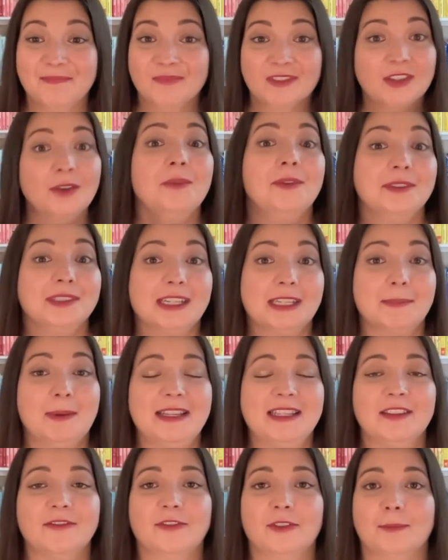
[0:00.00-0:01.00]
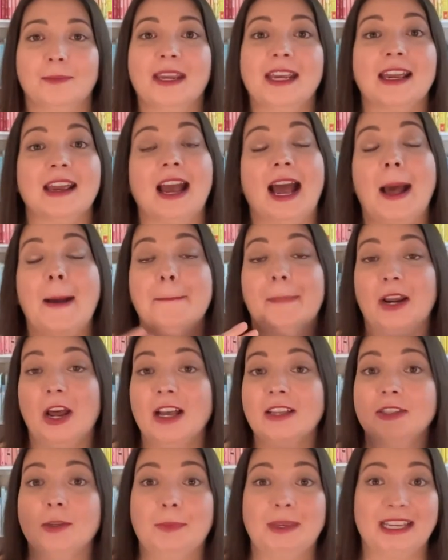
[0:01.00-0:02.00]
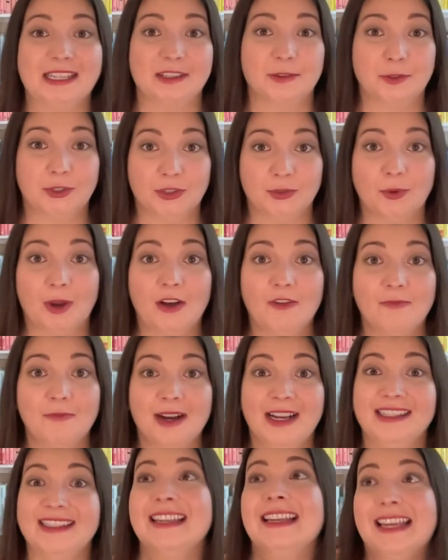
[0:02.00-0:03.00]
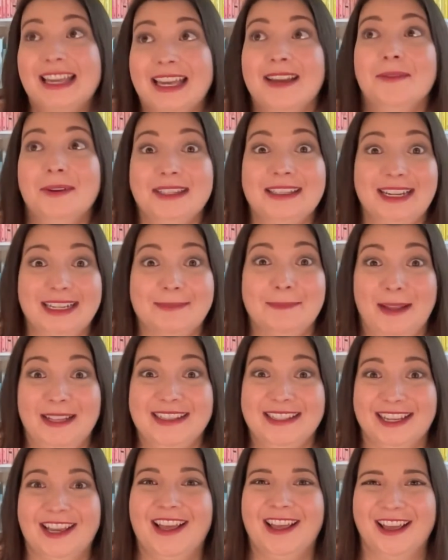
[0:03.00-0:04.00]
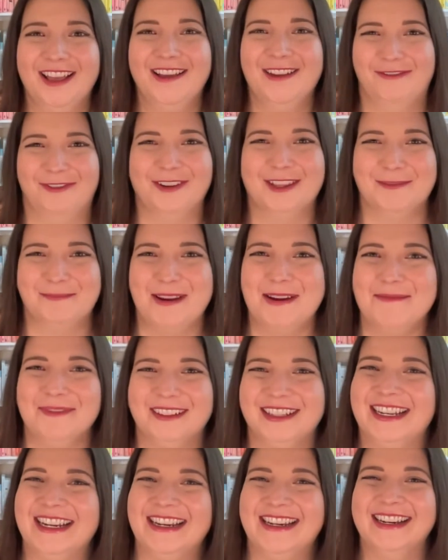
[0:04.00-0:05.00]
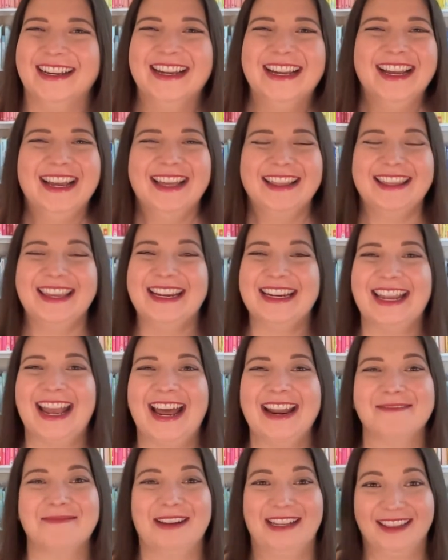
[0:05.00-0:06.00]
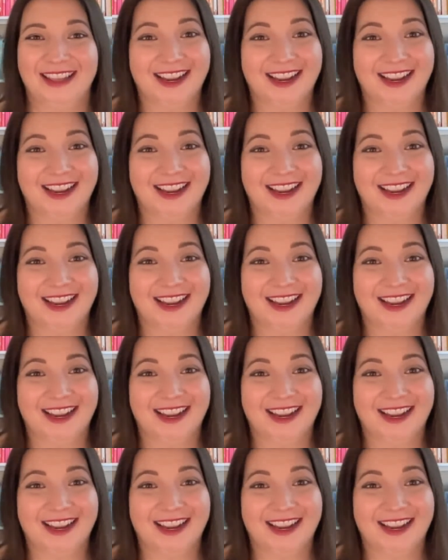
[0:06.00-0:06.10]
So it was expensive for me, but also because it was 12 months, it was expensive for the people in the Academy.